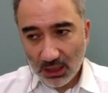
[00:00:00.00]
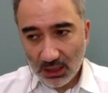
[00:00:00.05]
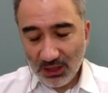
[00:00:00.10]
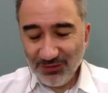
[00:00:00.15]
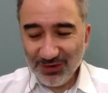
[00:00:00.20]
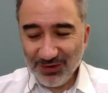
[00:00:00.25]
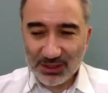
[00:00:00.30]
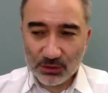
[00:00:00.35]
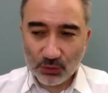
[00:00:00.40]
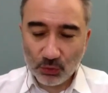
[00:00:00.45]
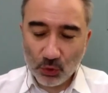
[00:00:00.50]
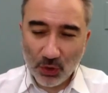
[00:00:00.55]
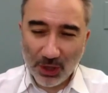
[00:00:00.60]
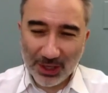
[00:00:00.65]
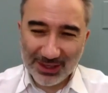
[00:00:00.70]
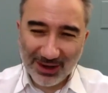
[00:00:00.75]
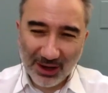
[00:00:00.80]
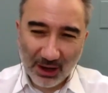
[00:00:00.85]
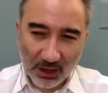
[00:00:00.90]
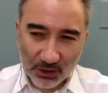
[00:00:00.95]
He was
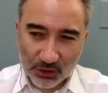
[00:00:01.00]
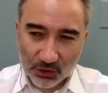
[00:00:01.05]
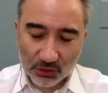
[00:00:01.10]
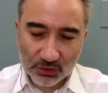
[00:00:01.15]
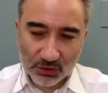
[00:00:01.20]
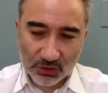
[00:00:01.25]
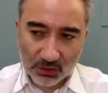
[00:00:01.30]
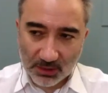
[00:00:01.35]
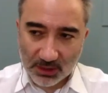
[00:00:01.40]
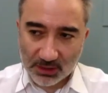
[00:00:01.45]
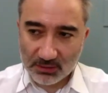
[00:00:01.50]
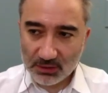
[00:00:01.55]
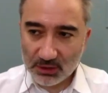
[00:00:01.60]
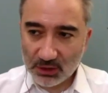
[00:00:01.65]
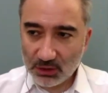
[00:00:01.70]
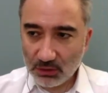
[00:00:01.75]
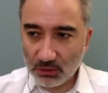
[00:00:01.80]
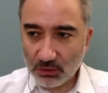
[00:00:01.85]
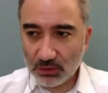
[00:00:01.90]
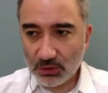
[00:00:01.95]
quite harsh on some other
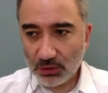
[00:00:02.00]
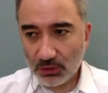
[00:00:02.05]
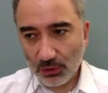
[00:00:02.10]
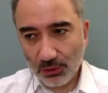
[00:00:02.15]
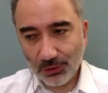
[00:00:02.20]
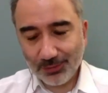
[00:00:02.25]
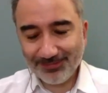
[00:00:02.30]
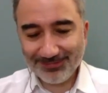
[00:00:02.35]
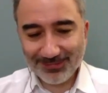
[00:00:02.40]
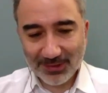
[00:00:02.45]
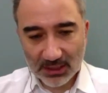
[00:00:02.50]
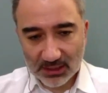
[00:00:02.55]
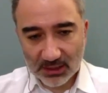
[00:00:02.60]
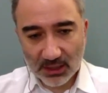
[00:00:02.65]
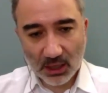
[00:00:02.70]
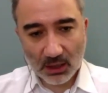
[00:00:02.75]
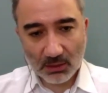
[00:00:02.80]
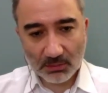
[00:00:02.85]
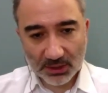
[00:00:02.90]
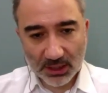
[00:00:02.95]
issues, so it's
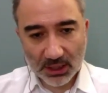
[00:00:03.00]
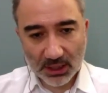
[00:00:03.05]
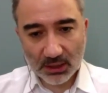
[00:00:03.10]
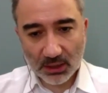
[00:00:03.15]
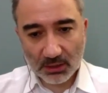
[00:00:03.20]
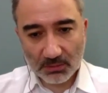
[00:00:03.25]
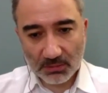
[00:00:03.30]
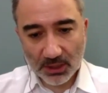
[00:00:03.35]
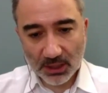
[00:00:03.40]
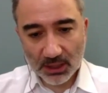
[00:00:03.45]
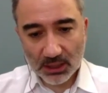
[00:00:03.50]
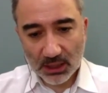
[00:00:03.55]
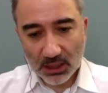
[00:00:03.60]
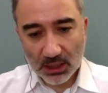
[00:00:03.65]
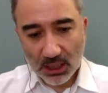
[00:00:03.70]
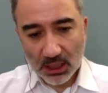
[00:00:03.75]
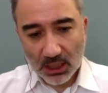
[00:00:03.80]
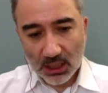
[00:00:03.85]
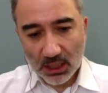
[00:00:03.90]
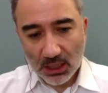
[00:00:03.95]
complicated, but
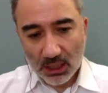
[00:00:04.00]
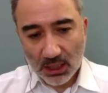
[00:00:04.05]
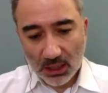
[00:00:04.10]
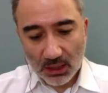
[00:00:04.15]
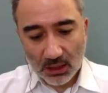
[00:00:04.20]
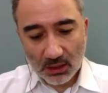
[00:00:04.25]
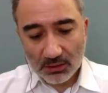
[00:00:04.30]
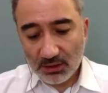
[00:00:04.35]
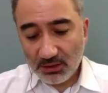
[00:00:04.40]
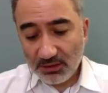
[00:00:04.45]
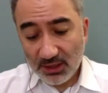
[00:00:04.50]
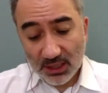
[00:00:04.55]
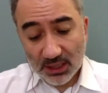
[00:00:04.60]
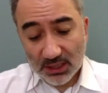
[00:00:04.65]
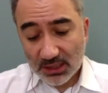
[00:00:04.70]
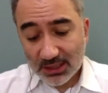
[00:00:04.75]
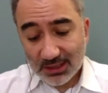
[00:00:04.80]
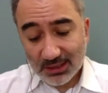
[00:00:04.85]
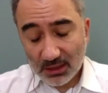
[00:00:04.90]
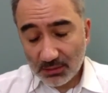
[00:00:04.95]
the thing
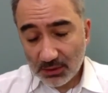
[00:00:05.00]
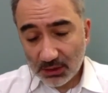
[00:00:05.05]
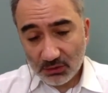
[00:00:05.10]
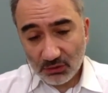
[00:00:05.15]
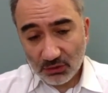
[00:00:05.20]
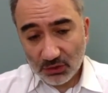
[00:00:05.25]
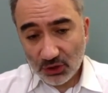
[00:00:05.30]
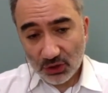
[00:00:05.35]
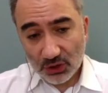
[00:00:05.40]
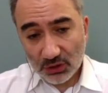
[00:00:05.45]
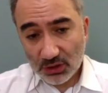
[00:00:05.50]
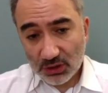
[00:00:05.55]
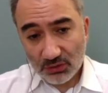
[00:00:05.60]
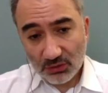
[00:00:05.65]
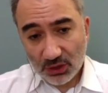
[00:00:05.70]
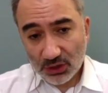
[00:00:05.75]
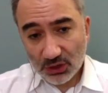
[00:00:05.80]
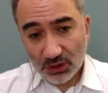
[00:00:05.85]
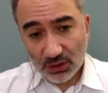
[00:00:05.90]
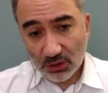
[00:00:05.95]
is, Islamic tradition is
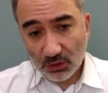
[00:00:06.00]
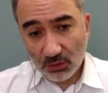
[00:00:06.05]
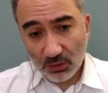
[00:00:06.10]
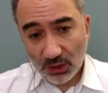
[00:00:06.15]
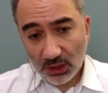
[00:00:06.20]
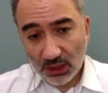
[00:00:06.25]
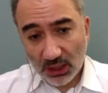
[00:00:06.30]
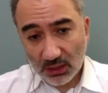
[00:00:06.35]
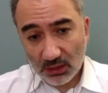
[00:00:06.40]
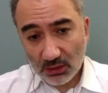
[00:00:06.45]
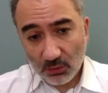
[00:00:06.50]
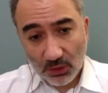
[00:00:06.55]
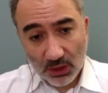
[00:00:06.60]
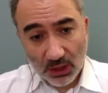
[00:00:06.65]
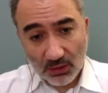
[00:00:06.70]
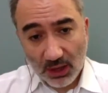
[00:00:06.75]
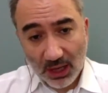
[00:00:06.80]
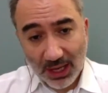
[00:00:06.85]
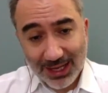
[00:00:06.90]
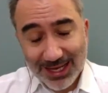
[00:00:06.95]
rich, so
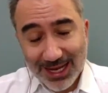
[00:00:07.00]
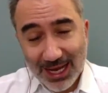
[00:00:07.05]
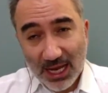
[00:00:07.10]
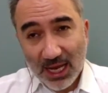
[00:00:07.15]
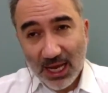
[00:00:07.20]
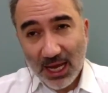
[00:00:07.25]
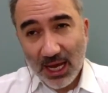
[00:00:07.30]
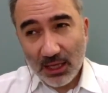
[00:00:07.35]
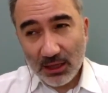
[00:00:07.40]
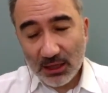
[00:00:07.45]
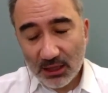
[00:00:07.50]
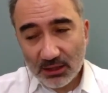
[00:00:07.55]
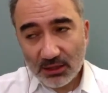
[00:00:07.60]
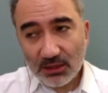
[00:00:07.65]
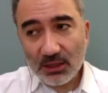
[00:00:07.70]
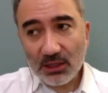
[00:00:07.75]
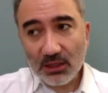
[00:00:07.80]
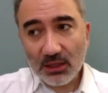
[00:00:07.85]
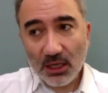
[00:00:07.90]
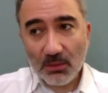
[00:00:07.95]
and
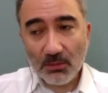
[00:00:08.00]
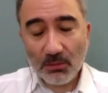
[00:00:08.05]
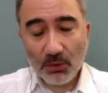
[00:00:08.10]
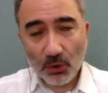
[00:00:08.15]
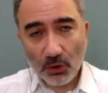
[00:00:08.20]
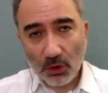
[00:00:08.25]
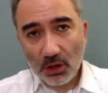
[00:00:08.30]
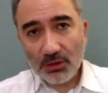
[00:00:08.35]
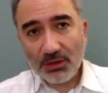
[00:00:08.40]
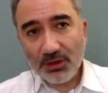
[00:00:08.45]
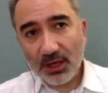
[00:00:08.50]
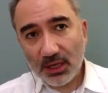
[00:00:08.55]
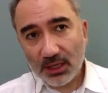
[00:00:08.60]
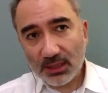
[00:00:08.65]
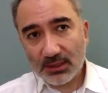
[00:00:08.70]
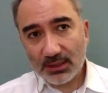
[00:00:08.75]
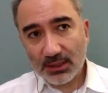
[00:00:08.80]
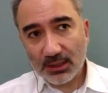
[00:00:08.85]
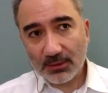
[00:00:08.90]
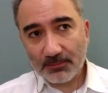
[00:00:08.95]
the important thing
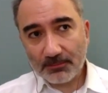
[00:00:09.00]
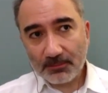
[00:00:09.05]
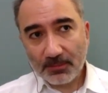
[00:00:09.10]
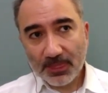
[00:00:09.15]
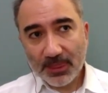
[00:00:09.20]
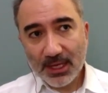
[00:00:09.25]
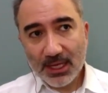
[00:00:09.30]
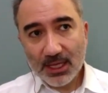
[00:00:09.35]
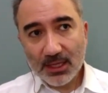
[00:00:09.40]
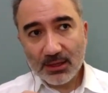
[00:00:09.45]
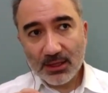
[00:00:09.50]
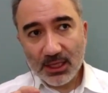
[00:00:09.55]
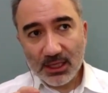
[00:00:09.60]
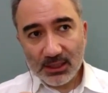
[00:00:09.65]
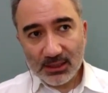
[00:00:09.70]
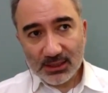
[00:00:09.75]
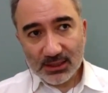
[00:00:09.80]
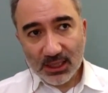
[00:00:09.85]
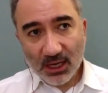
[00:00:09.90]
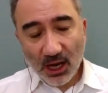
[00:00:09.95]
is that
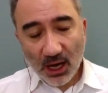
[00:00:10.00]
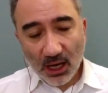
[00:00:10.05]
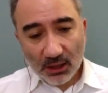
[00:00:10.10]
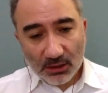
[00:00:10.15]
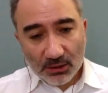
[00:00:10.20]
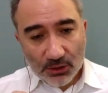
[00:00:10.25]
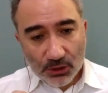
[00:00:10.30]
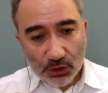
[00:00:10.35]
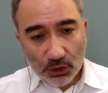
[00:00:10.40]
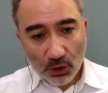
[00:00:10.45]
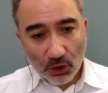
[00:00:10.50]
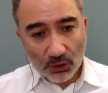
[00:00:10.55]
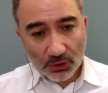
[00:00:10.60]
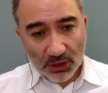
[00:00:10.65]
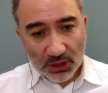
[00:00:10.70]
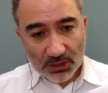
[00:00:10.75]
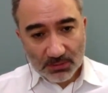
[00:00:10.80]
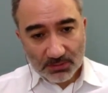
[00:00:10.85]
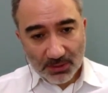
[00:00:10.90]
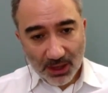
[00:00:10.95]
these scholars saw
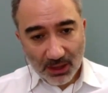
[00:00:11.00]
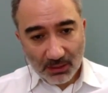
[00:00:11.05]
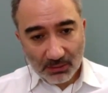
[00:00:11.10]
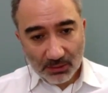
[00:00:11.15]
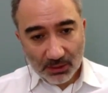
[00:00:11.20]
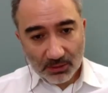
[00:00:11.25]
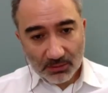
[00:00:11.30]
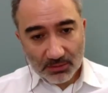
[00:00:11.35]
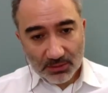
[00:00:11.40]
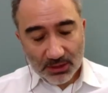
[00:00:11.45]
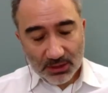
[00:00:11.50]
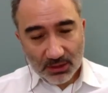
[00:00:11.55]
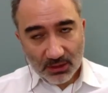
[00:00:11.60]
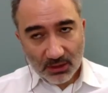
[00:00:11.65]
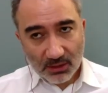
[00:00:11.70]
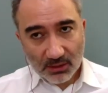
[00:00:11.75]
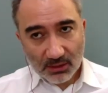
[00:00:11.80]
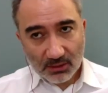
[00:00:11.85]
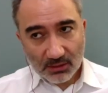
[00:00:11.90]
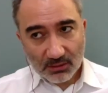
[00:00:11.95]
these problems
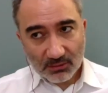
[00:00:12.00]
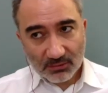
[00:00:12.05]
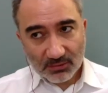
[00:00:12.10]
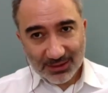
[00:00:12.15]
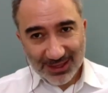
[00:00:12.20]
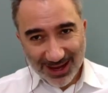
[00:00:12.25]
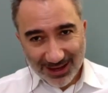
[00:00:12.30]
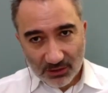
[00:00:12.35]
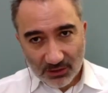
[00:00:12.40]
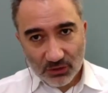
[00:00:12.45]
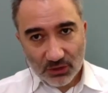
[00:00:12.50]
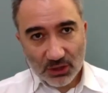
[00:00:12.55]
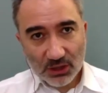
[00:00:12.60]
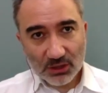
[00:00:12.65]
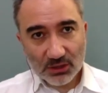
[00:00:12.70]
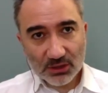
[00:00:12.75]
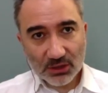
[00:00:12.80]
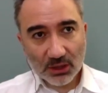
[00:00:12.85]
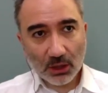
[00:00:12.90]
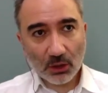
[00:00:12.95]
1,000
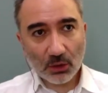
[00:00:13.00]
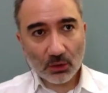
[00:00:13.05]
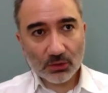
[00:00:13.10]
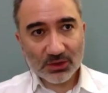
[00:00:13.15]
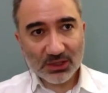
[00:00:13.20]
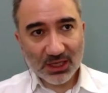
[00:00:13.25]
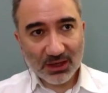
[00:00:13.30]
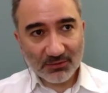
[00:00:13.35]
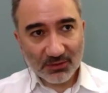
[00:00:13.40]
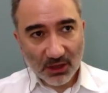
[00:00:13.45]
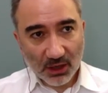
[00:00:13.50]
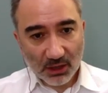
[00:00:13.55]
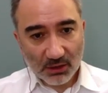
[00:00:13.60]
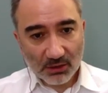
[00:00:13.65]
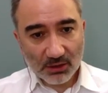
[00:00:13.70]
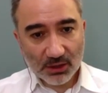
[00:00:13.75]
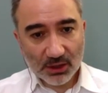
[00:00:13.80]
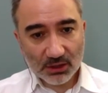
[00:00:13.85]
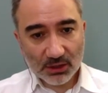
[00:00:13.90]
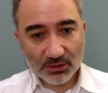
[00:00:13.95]
years ago,
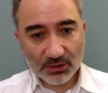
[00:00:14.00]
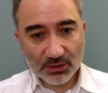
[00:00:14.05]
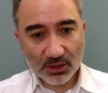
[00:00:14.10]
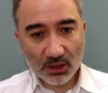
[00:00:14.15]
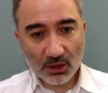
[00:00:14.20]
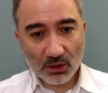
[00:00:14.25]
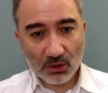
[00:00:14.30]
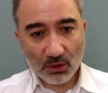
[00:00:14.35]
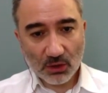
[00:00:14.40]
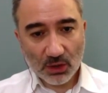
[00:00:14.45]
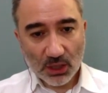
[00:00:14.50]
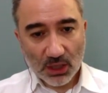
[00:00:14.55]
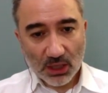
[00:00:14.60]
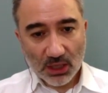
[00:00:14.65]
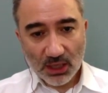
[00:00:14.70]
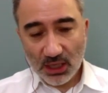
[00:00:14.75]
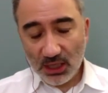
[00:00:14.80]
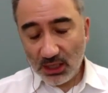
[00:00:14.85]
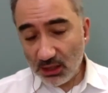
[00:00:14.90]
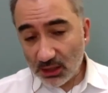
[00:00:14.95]
700 years ago.
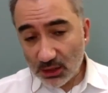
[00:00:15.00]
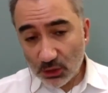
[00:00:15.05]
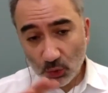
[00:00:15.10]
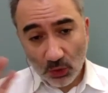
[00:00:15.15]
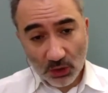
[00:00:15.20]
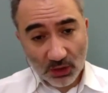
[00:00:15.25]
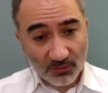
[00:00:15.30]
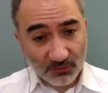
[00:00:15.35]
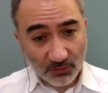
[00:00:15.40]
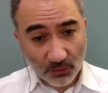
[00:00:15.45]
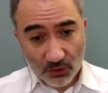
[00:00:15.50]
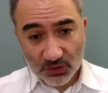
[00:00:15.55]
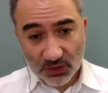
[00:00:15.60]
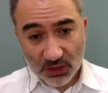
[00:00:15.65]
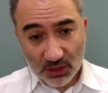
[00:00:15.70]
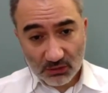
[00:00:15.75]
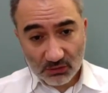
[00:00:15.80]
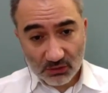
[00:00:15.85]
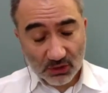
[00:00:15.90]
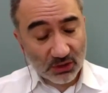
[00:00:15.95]
In the 21st
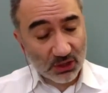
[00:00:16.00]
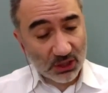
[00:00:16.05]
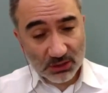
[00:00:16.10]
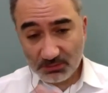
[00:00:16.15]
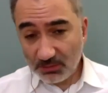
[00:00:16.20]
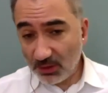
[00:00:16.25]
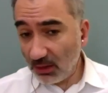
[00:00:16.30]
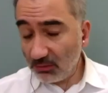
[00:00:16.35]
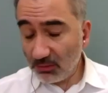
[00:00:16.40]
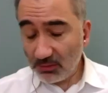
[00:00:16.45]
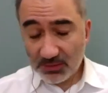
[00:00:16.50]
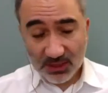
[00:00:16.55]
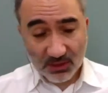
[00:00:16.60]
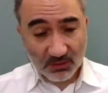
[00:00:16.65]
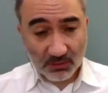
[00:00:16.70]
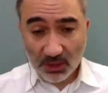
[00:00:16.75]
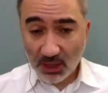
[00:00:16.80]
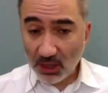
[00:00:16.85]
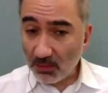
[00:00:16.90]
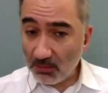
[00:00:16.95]
century, these problems
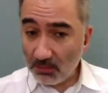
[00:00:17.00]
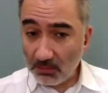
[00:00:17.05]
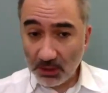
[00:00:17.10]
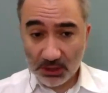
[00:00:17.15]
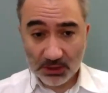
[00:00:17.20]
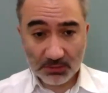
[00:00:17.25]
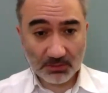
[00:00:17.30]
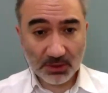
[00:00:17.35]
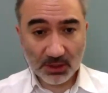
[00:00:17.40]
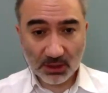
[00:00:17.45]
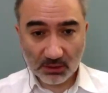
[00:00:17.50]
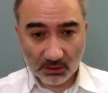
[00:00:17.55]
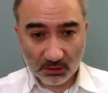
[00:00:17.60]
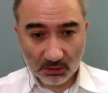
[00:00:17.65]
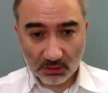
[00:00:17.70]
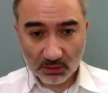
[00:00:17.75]
have become much bigger.